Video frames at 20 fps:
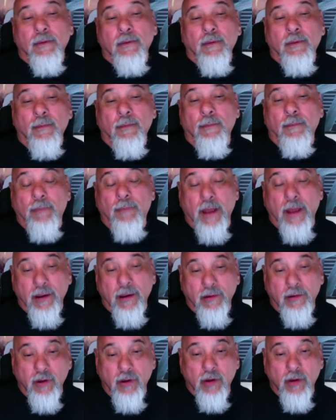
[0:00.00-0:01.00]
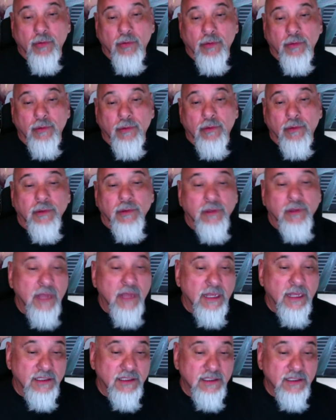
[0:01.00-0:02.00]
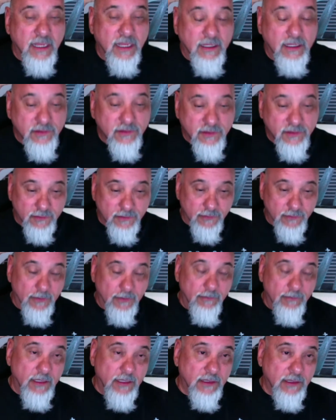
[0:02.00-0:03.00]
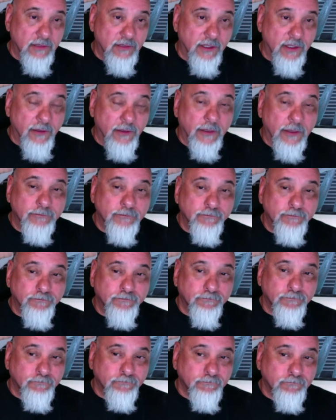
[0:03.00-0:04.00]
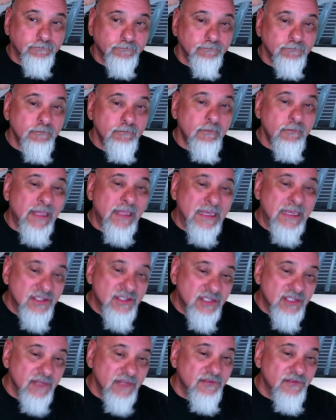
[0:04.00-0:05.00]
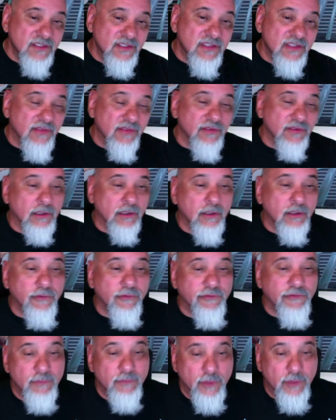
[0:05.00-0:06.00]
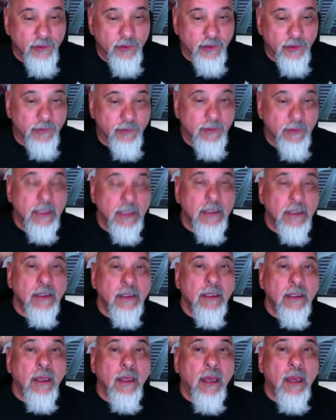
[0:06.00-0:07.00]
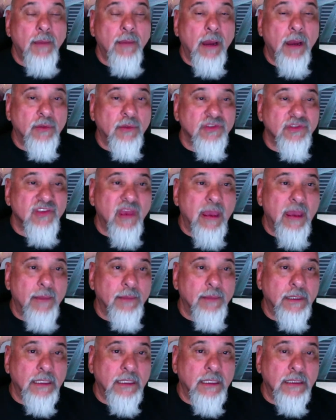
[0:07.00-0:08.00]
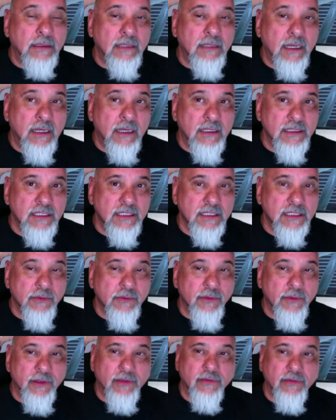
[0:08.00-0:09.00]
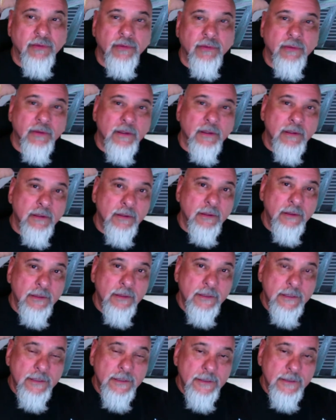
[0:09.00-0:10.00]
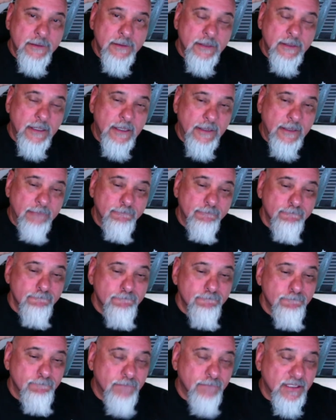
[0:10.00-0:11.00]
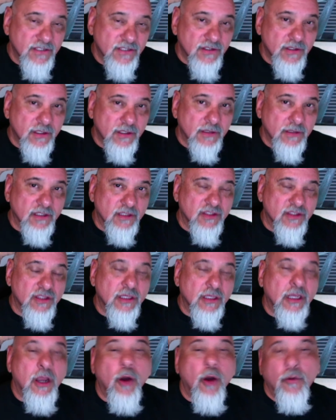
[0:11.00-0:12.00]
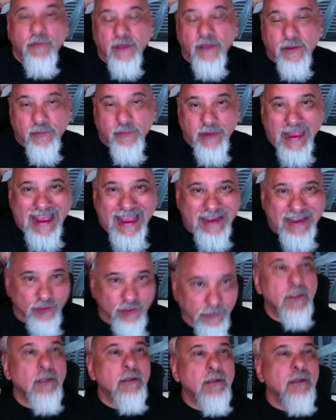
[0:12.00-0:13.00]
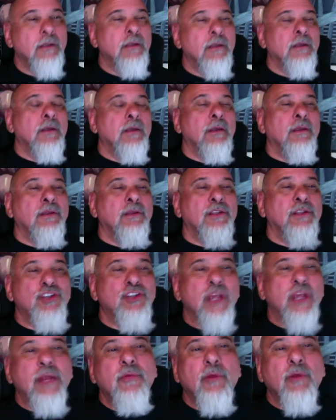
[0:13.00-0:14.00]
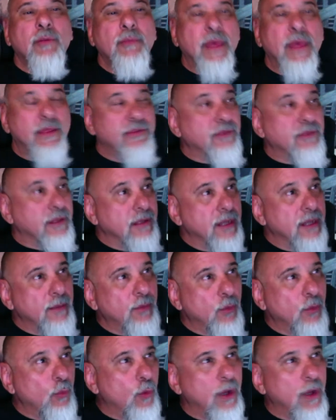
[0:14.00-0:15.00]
by our own United States military. And see if this sounds a little familiar about what's happening to us with the COVID reaction. The general method, number one,